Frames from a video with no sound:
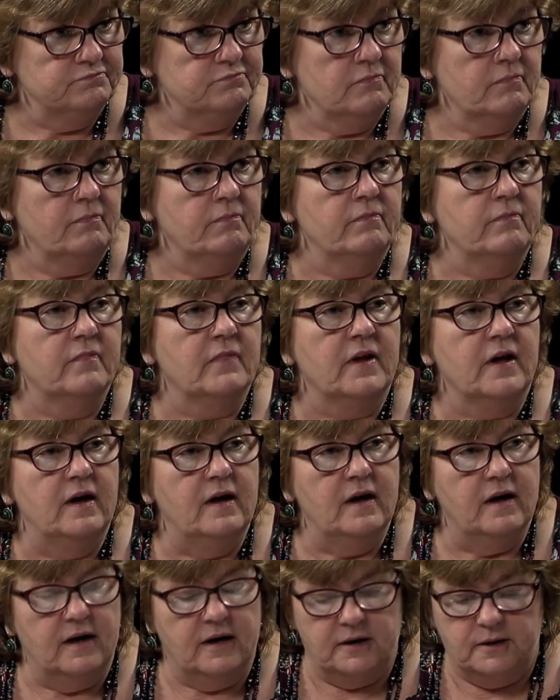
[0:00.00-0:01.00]
Okay.
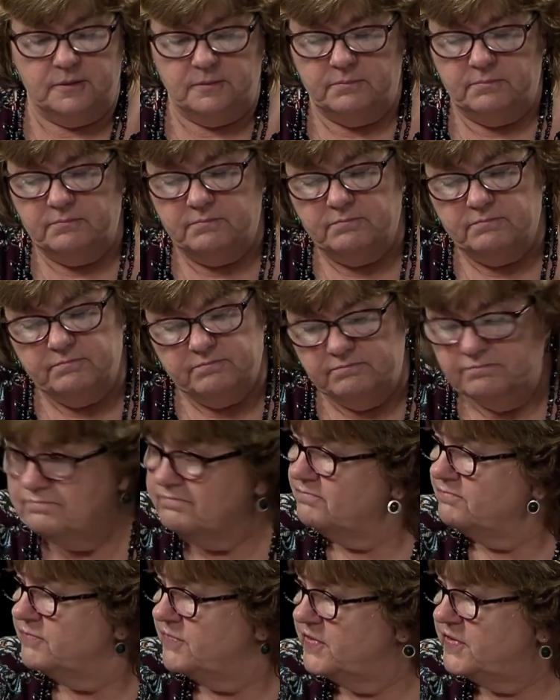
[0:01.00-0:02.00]
Um,
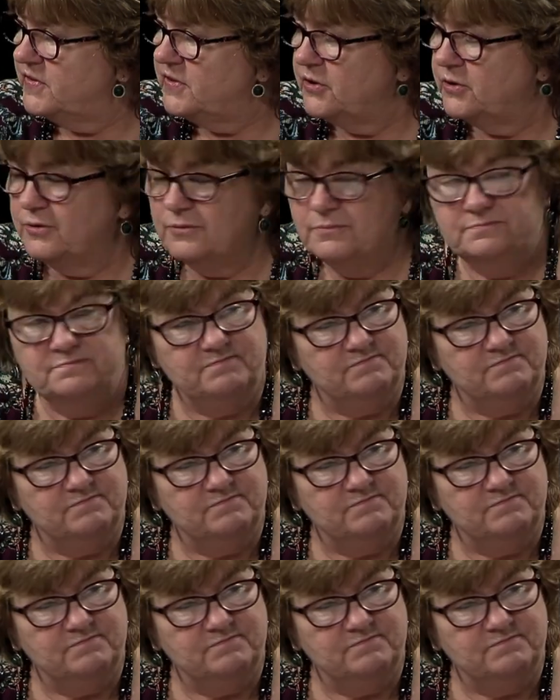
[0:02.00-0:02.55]
so.